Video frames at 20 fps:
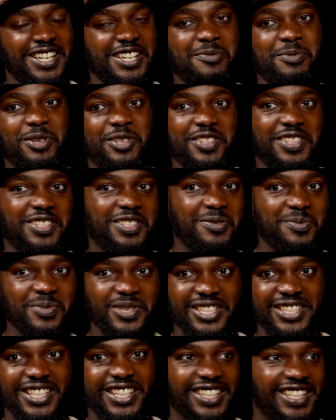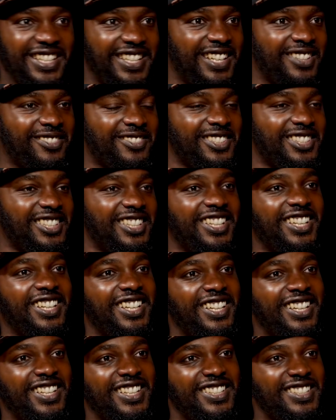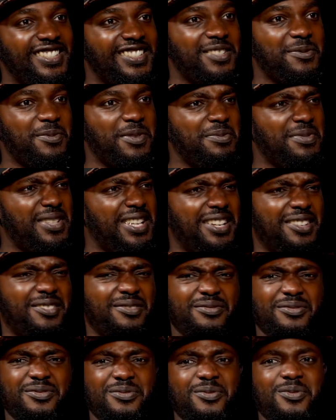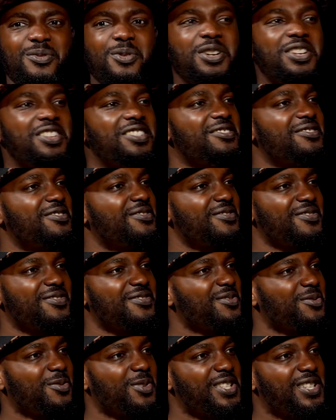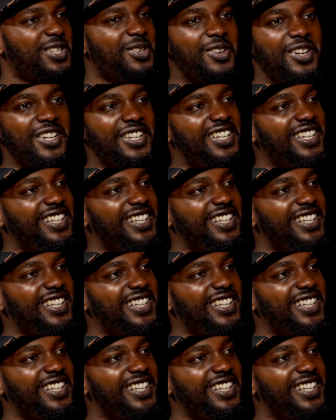yeah, I'm a Christian, but like I can't really. I'm like, what do you? What's going